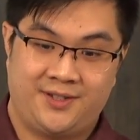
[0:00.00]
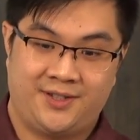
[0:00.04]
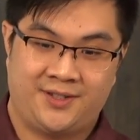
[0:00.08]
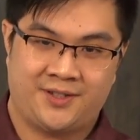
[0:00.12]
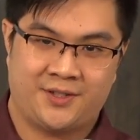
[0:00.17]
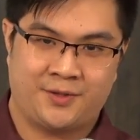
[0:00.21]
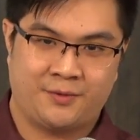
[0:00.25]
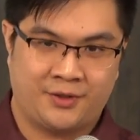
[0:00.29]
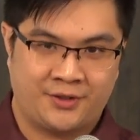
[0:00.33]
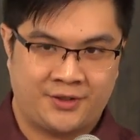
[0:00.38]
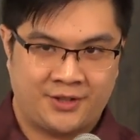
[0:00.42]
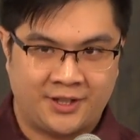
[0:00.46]

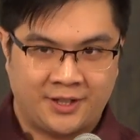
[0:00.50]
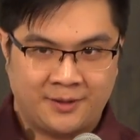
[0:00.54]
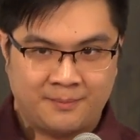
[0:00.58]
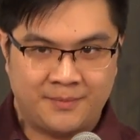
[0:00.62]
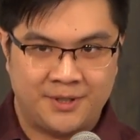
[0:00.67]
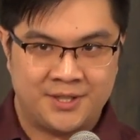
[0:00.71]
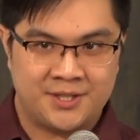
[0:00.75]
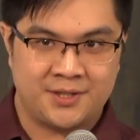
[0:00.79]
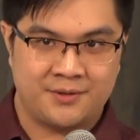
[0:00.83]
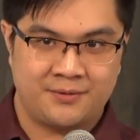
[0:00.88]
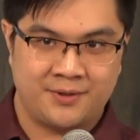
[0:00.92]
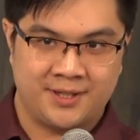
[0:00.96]
So we're thinking
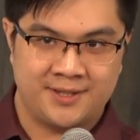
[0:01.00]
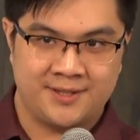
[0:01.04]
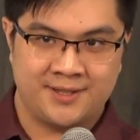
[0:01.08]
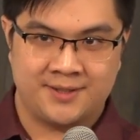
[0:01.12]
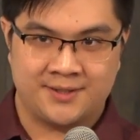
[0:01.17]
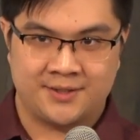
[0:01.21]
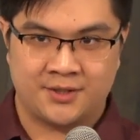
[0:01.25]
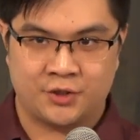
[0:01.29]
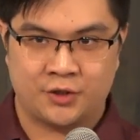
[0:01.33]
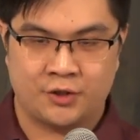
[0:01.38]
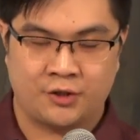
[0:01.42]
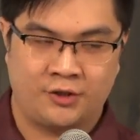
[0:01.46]
mysteries
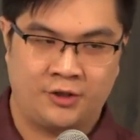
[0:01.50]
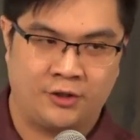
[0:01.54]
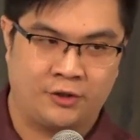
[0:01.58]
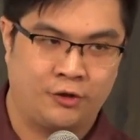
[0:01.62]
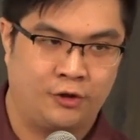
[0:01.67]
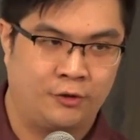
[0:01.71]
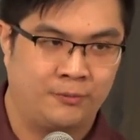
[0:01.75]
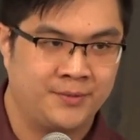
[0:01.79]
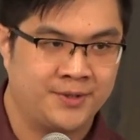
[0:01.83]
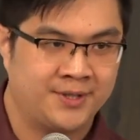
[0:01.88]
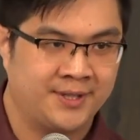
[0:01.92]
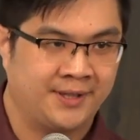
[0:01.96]
as the Sherlock
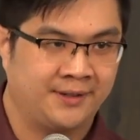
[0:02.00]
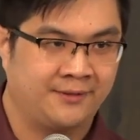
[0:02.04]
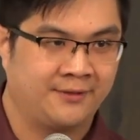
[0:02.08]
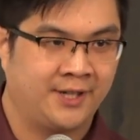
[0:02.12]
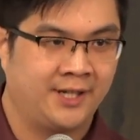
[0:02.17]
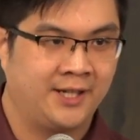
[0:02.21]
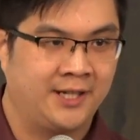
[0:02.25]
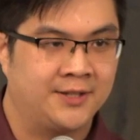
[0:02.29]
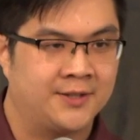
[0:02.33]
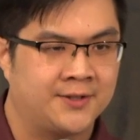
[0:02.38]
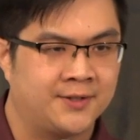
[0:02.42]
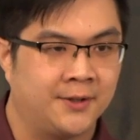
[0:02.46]
Holmes thing,
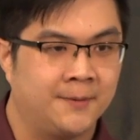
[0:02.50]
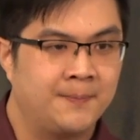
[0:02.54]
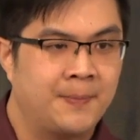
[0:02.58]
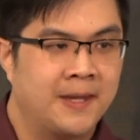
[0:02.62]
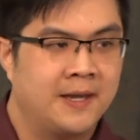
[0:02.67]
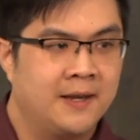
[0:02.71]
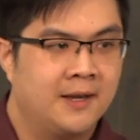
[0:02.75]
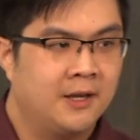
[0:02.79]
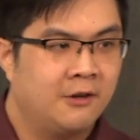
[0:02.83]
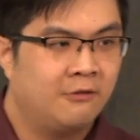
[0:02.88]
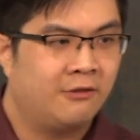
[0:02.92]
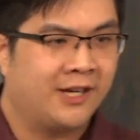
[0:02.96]
right? And so
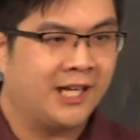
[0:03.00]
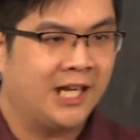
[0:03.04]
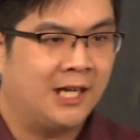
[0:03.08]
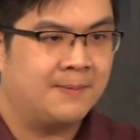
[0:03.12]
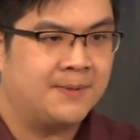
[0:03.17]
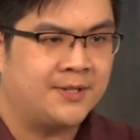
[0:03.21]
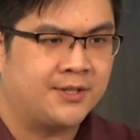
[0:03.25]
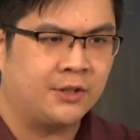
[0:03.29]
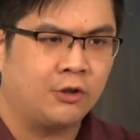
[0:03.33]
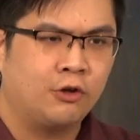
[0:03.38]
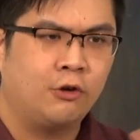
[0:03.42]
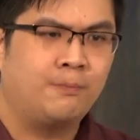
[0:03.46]
what
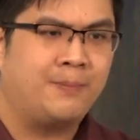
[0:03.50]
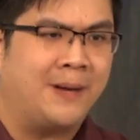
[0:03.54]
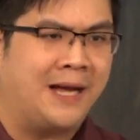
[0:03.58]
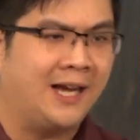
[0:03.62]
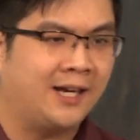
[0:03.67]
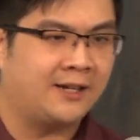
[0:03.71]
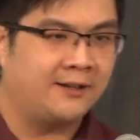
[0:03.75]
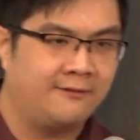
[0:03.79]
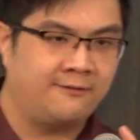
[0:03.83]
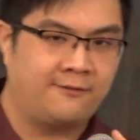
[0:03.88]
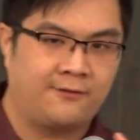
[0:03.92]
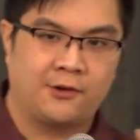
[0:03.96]
happens, they go
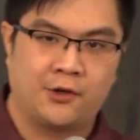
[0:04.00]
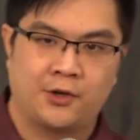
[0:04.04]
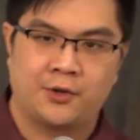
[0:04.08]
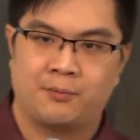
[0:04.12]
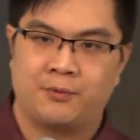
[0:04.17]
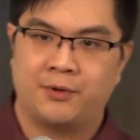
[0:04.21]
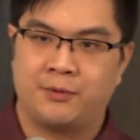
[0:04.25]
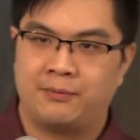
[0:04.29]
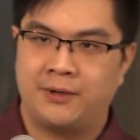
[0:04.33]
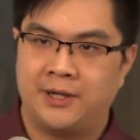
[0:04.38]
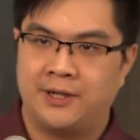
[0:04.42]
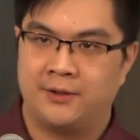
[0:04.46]
back and forth
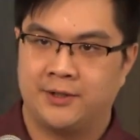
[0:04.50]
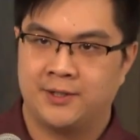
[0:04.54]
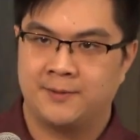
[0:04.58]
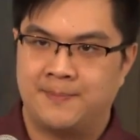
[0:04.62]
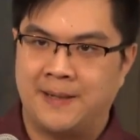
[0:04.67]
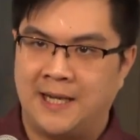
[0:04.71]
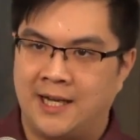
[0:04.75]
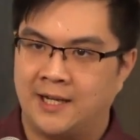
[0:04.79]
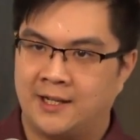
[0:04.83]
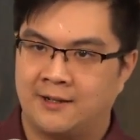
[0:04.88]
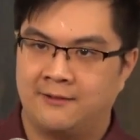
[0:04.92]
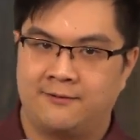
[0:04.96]
with riddles,
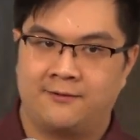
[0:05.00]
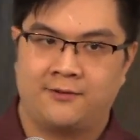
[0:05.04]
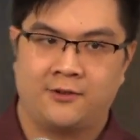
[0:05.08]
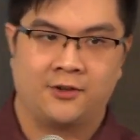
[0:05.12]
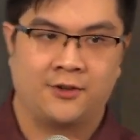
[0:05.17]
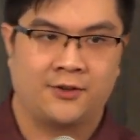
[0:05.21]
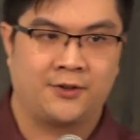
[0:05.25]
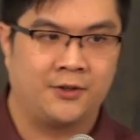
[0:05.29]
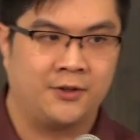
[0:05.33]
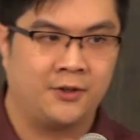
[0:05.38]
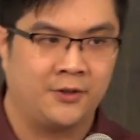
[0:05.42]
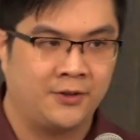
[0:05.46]
back and
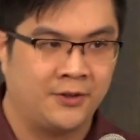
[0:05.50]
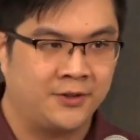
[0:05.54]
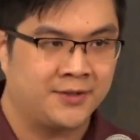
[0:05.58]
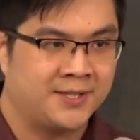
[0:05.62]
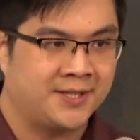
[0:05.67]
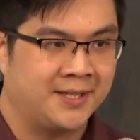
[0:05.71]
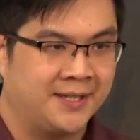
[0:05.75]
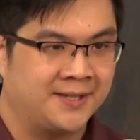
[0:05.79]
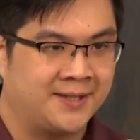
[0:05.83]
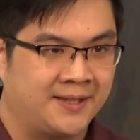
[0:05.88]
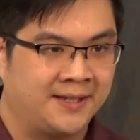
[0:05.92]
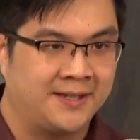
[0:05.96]
forth. You know, they'll
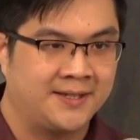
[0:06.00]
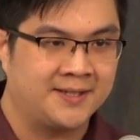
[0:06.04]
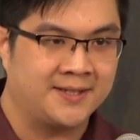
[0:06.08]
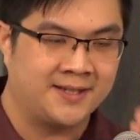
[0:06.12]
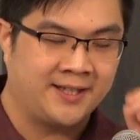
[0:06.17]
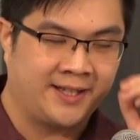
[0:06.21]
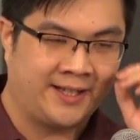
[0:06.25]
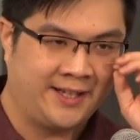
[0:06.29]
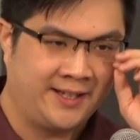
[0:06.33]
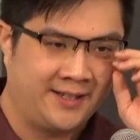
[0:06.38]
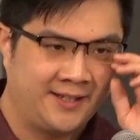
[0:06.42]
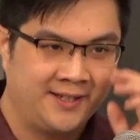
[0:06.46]
say things
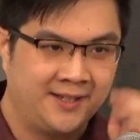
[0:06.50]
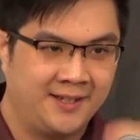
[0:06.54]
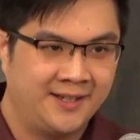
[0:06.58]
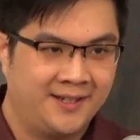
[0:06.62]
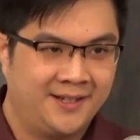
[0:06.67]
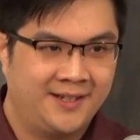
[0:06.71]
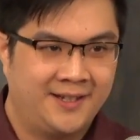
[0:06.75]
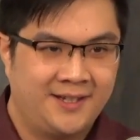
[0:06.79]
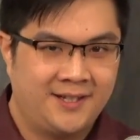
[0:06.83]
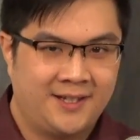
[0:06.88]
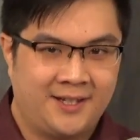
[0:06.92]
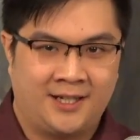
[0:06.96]
like,
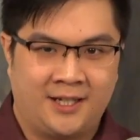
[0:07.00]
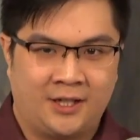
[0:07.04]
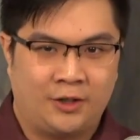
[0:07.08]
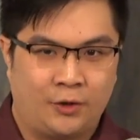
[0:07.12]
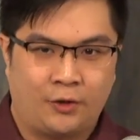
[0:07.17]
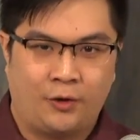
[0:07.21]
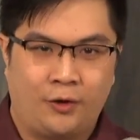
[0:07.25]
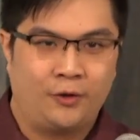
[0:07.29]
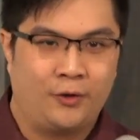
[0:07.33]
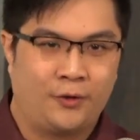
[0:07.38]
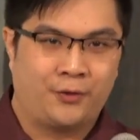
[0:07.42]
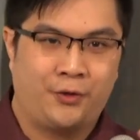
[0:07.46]

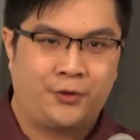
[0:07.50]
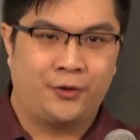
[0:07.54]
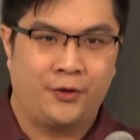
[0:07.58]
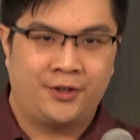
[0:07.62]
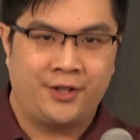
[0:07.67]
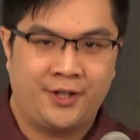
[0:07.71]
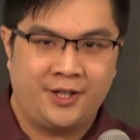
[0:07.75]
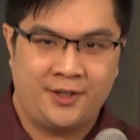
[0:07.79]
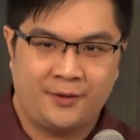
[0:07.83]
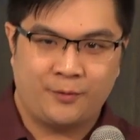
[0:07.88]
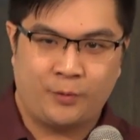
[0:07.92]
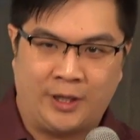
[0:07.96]

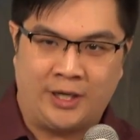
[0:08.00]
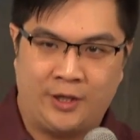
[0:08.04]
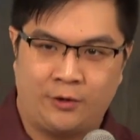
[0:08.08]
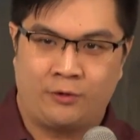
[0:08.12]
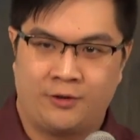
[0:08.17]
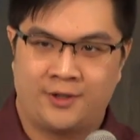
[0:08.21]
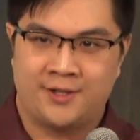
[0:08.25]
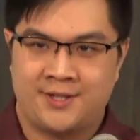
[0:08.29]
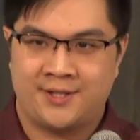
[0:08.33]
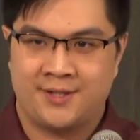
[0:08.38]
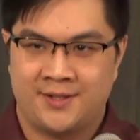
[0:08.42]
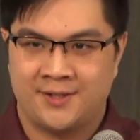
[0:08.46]
30 white
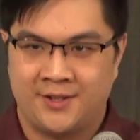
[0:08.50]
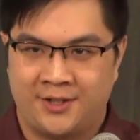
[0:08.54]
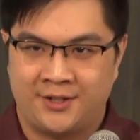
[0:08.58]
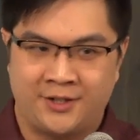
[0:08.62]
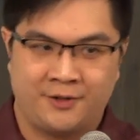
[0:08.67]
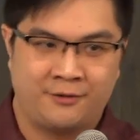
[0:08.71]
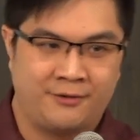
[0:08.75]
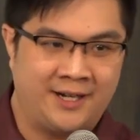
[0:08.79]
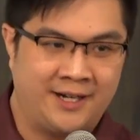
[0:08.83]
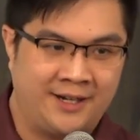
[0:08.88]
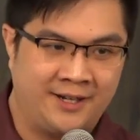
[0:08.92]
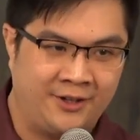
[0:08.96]
horses on
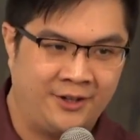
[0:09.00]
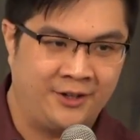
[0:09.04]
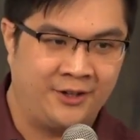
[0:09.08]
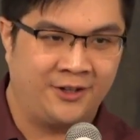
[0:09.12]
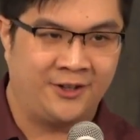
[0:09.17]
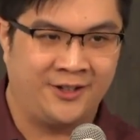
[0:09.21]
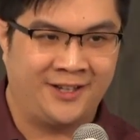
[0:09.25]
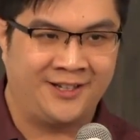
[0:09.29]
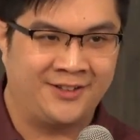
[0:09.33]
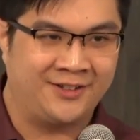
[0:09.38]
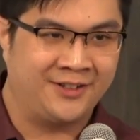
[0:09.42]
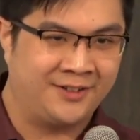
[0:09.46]
a red
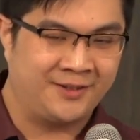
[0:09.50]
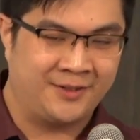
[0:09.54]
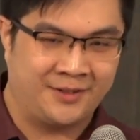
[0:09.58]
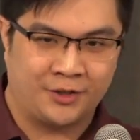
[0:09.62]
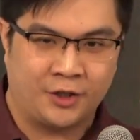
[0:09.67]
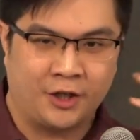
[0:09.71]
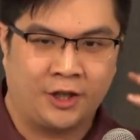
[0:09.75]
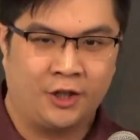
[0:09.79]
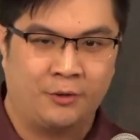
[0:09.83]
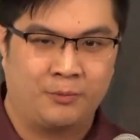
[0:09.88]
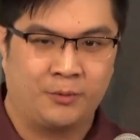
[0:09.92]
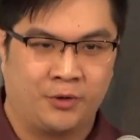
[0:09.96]
hill. And then
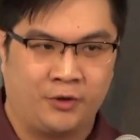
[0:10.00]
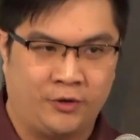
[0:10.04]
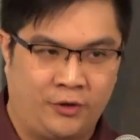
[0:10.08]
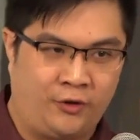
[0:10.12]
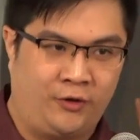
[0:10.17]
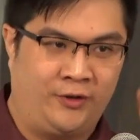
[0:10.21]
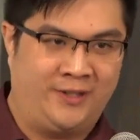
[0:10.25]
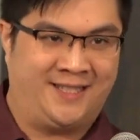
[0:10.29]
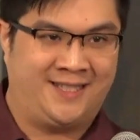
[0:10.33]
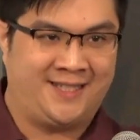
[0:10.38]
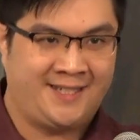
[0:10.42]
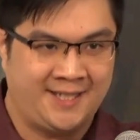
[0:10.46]
Gollum will go,
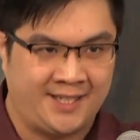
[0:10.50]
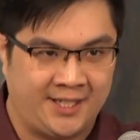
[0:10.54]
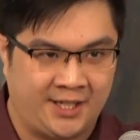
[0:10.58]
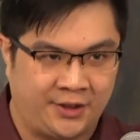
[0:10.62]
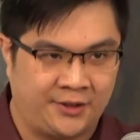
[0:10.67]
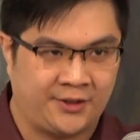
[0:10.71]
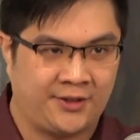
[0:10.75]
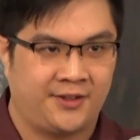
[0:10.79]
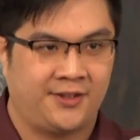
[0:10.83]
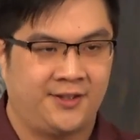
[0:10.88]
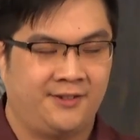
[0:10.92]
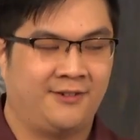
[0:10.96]
oh, it's
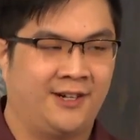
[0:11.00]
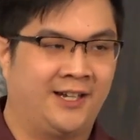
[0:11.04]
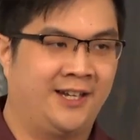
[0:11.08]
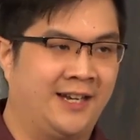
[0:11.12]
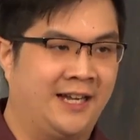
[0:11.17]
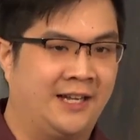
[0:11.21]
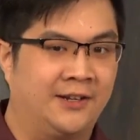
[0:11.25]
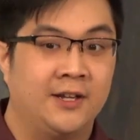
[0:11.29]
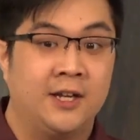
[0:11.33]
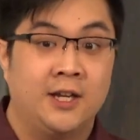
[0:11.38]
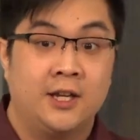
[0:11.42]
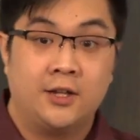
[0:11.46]
teeth, right?
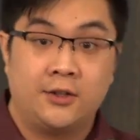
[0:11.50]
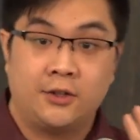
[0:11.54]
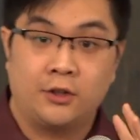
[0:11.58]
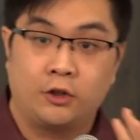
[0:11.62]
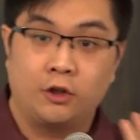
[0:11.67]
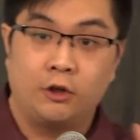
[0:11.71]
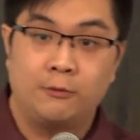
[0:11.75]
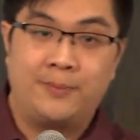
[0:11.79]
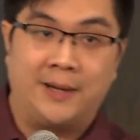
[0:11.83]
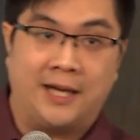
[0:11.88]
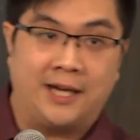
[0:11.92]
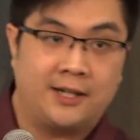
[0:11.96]
And they'll
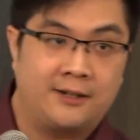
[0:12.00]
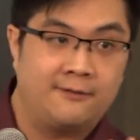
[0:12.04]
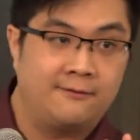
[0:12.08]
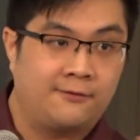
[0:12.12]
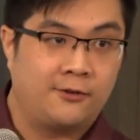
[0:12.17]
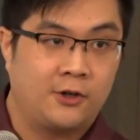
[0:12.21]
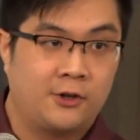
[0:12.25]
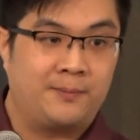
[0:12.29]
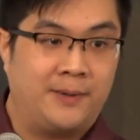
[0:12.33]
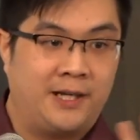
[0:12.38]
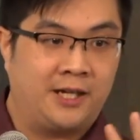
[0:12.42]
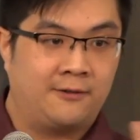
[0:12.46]
go back and
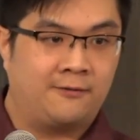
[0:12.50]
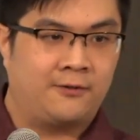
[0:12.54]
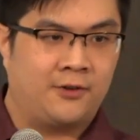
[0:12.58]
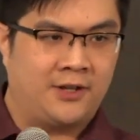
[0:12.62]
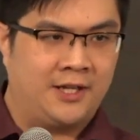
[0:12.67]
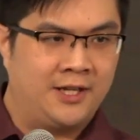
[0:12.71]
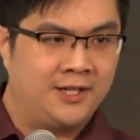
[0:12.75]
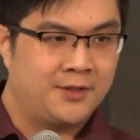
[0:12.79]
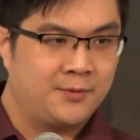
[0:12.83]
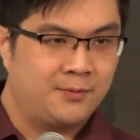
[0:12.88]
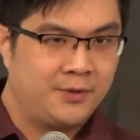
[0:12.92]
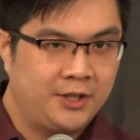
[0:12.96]
forth, back and forth.
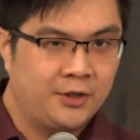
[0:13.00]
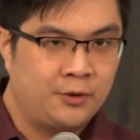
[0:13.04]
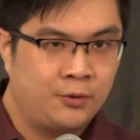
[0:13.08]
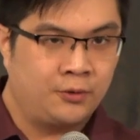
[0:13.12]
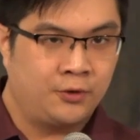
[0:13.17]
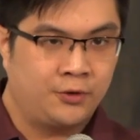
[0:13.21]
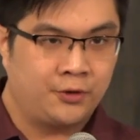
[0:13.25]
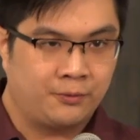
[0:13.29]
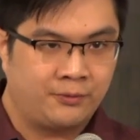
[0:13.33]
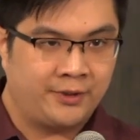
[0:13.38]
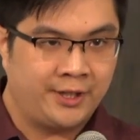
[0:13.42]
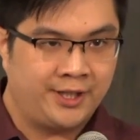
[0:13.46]
And it's really
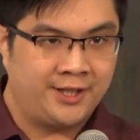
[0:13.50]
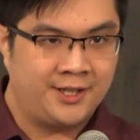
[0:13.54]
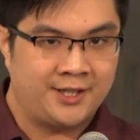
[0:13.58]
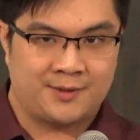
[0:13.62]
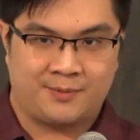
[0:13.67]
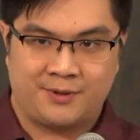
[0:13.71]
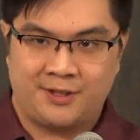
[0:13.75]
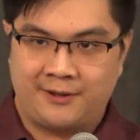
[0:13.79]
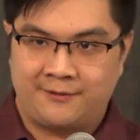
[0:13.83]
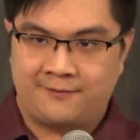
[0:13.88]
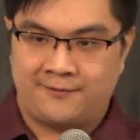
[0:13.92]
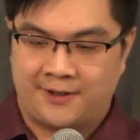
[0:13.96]
cool to read.
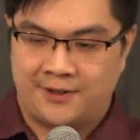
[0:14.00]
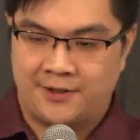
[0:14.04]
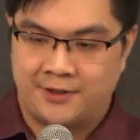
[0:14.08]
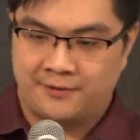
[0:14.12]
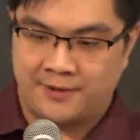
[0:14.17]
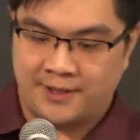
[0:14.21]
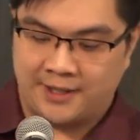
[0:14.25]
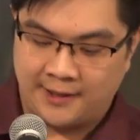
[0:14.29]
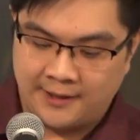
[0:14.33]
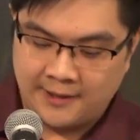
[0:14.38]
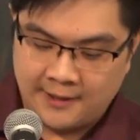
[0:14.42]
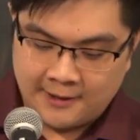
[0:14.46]
It's really fun to
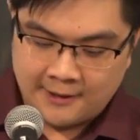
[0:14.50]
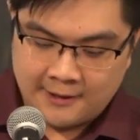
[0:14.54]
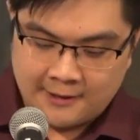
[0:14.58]
read.